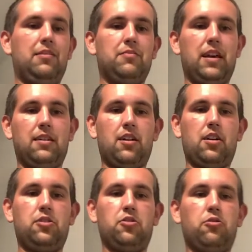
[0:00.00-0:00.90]
They got
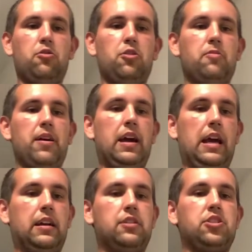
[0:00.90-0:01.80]
a new
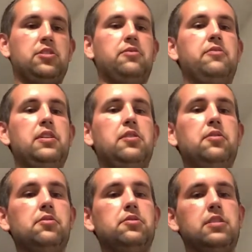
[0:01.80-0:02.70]
quarterback, Justin
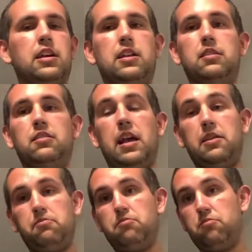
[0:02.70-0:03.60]
Fields, and
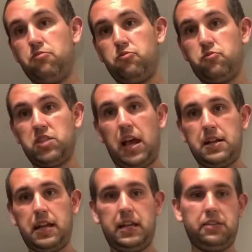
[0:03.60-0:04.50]
they
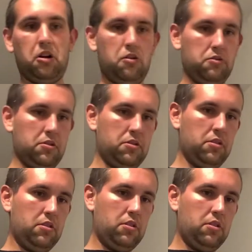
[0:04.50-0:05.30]
signed Andy Dalton.